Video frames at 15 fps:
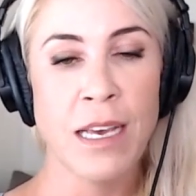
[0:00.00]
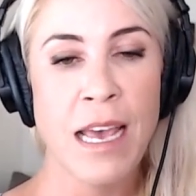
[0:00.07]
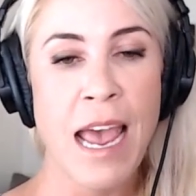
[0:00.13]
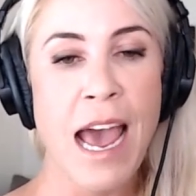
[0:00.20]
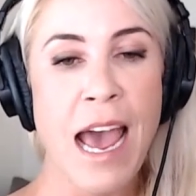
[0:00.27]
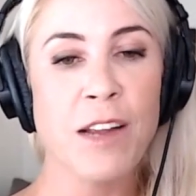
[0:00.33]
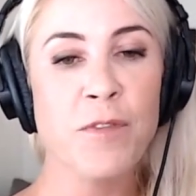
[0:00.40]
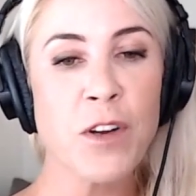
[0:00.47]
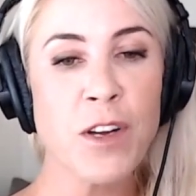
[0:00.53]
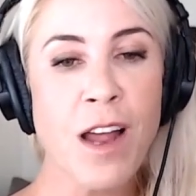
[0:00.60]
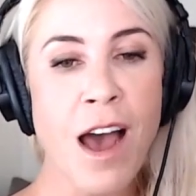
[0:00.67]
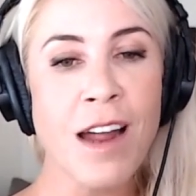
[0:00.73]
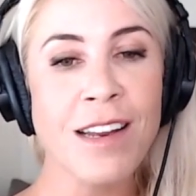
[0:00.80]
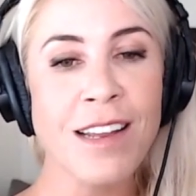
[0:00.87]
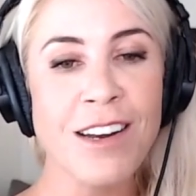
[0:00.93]
and if you're
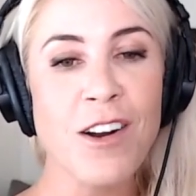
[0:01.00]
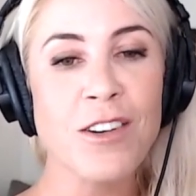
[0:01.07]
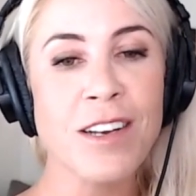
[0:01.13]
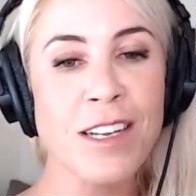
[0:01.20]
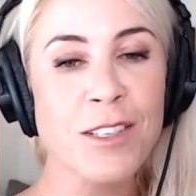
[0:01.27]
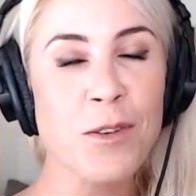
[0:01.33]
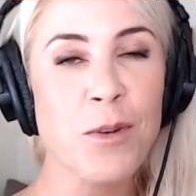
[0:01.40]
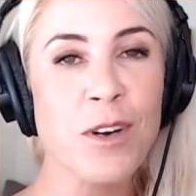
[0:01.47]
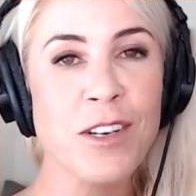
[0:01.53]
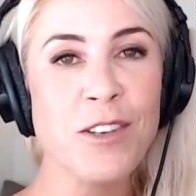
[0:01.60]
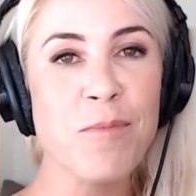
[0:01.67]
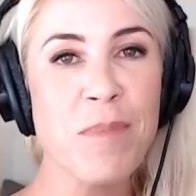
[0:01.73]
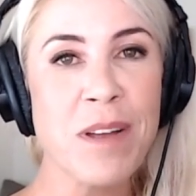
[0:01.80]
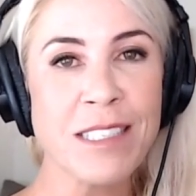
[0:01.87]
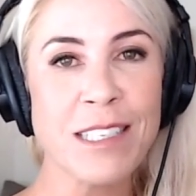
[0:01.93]
not in our Discord,
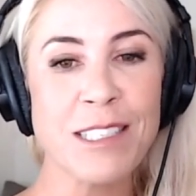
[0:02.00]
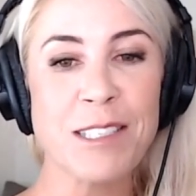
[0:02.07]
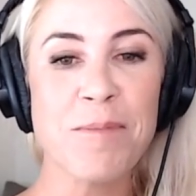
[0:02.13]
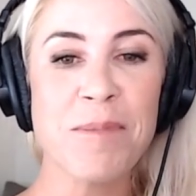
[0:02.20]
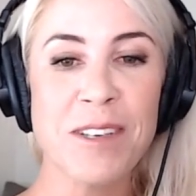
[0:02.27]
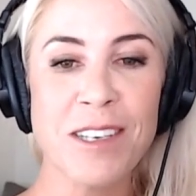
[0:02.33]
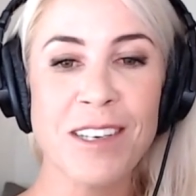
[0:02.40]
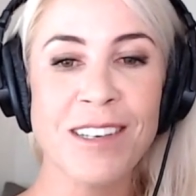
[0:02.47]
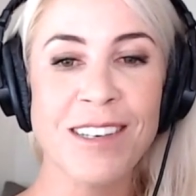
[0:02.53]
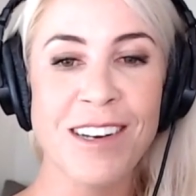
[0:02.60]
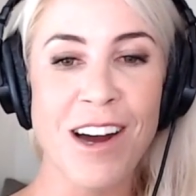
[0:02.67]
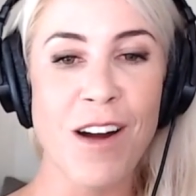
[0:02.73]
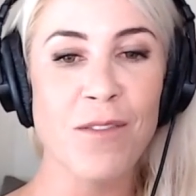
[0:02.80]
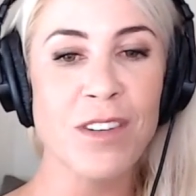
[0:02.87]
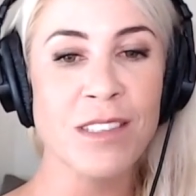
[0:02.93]
you're missing some good
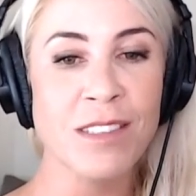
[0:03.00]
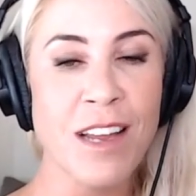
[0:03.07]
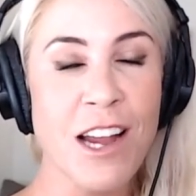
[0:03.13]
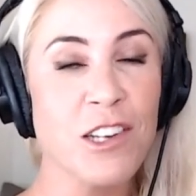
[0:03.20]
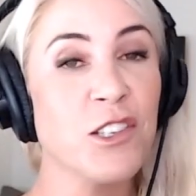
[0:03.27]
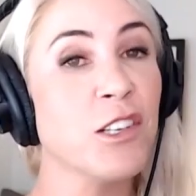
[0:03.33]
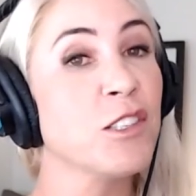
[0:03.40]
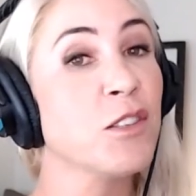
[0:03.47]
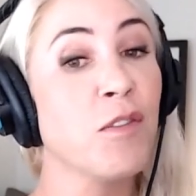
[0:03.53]
conversations.